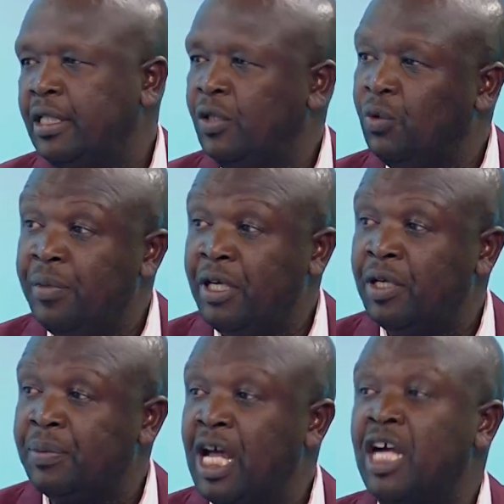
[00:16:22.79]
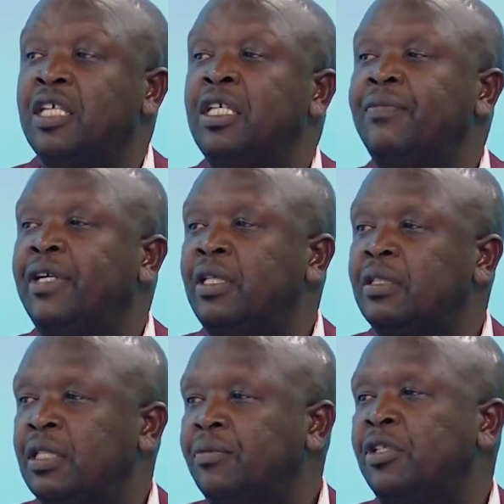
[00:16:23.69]
and the women reps are given
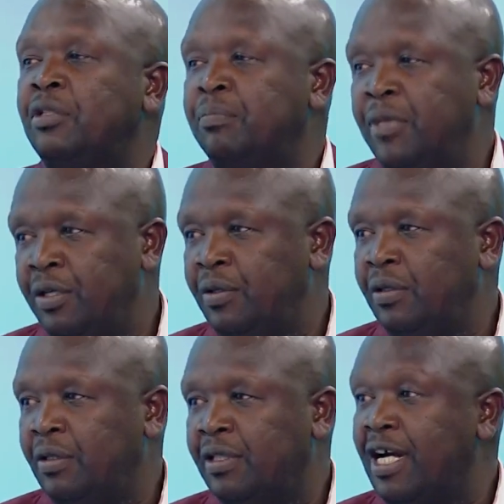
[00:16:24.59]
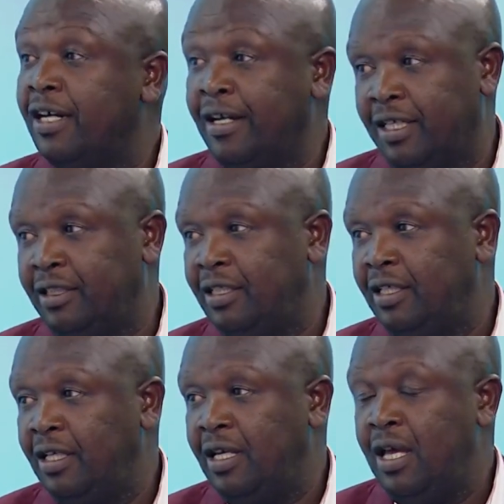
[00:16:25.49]
7 million car grant. Mm-hmm.